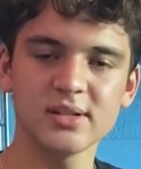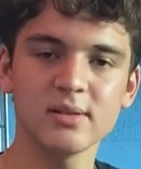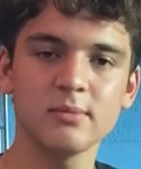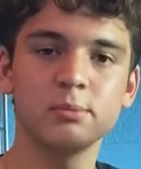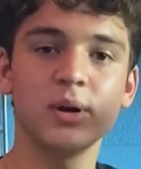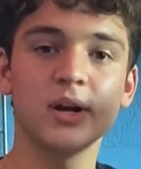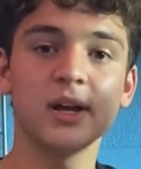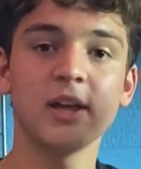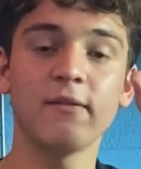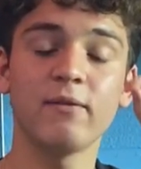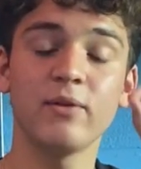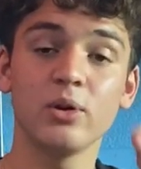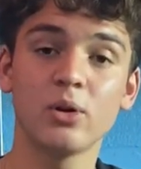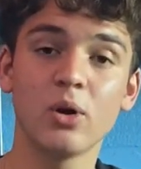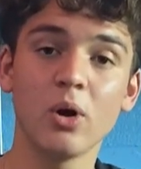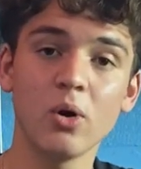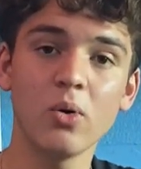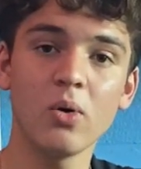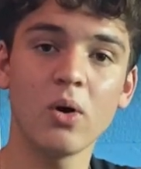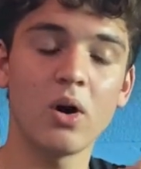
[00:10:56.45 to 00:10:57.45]
but if you
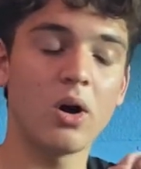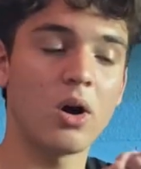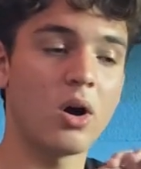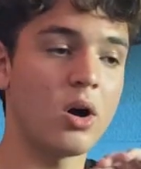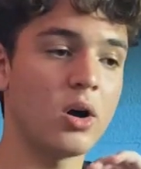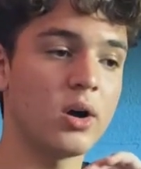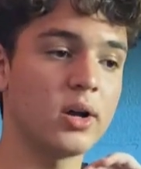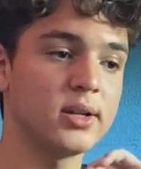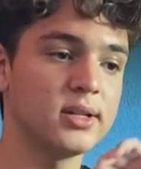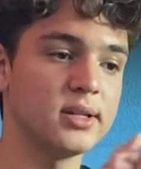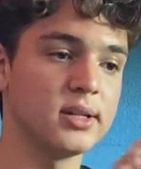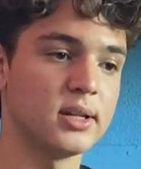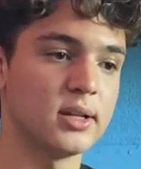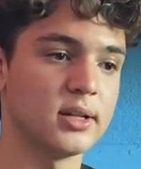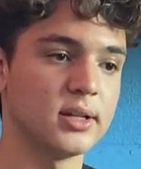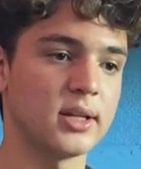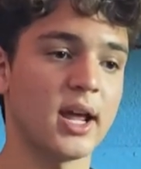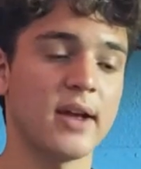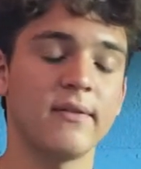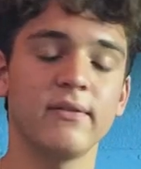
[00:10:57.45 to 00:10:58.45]
go on
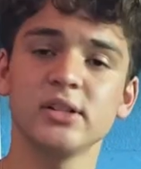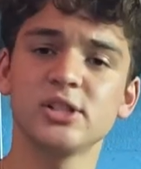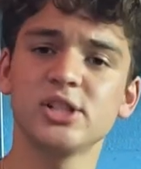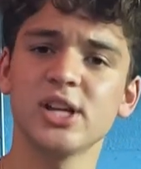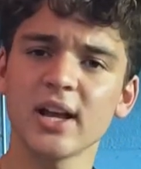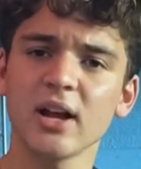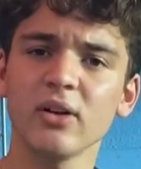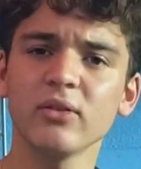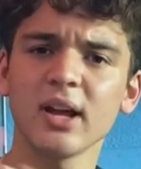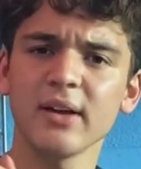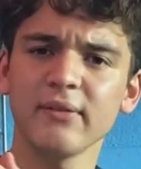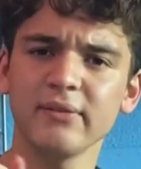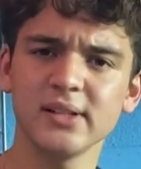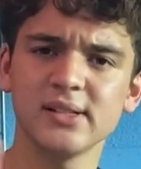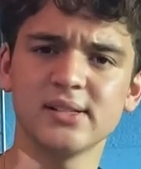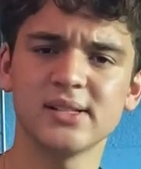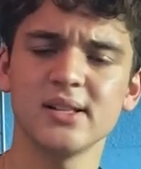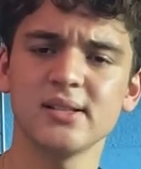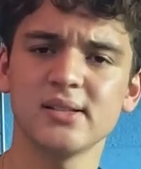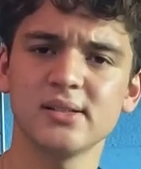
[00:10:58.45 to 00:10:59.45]
check out
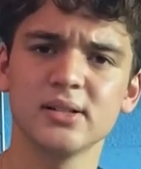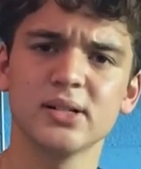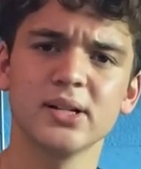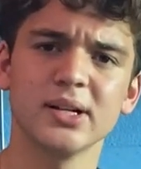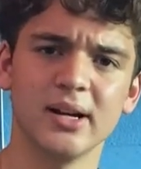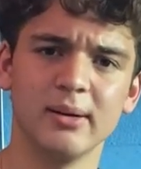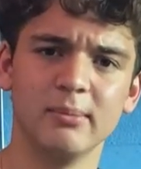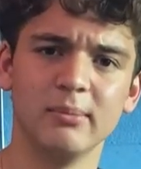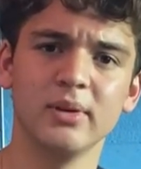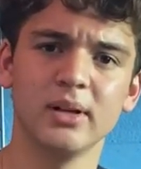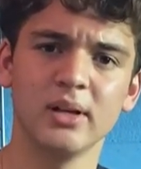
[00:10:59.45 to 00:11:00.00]
nifeliz Instagram.